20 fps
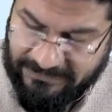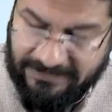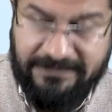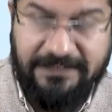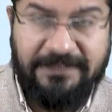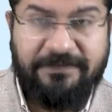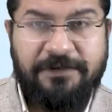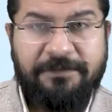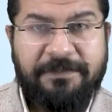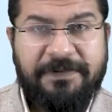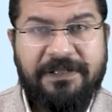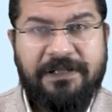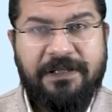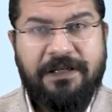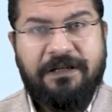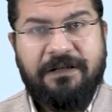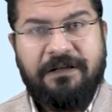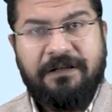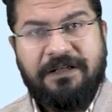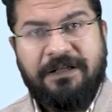and there will be
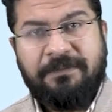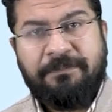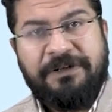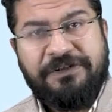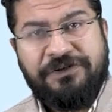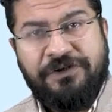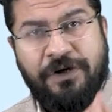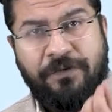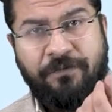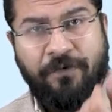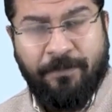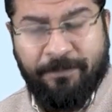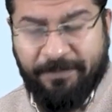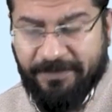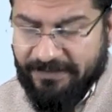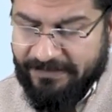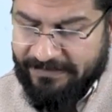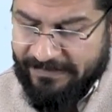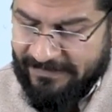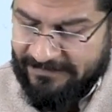compression of
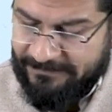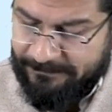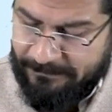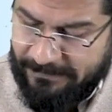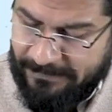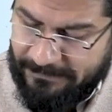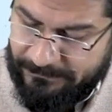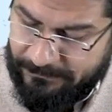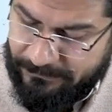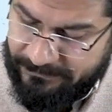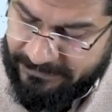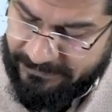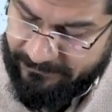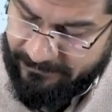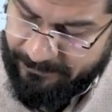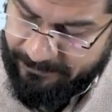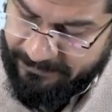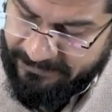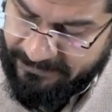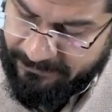optic chiasma. So there
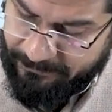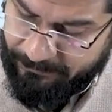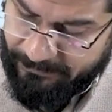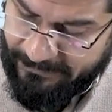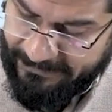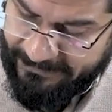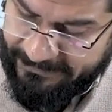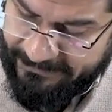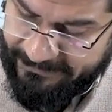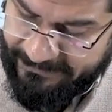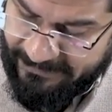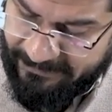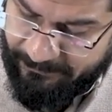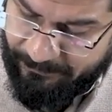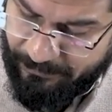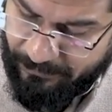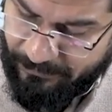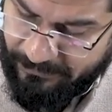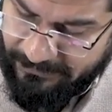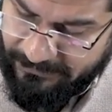will be
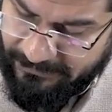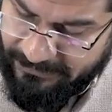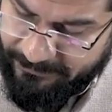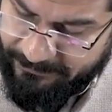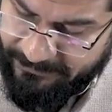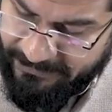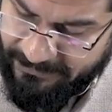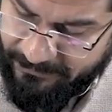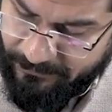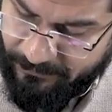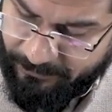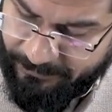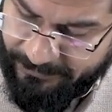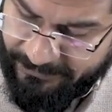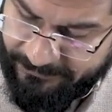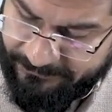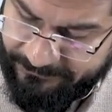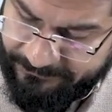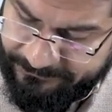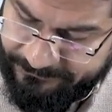bitemporal
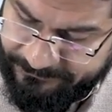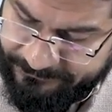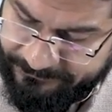hemianopia.